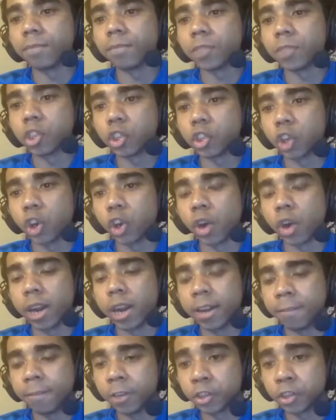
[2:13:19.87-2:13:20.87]
So I need
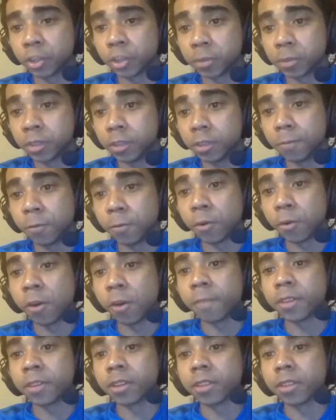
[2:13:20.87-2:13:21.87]
to finish top 64
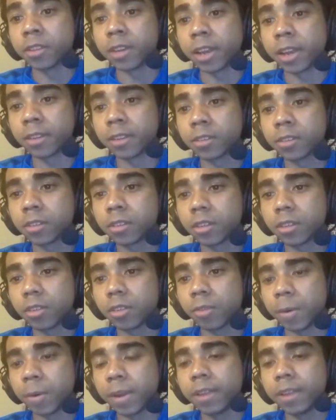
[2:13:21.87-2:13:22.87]
over the next
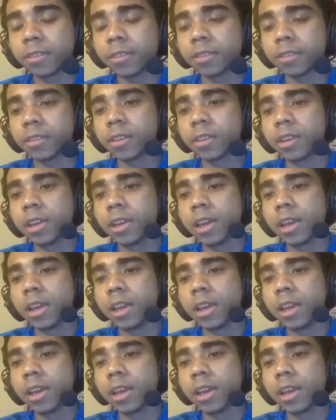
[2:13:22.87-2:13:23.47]
3 weeks.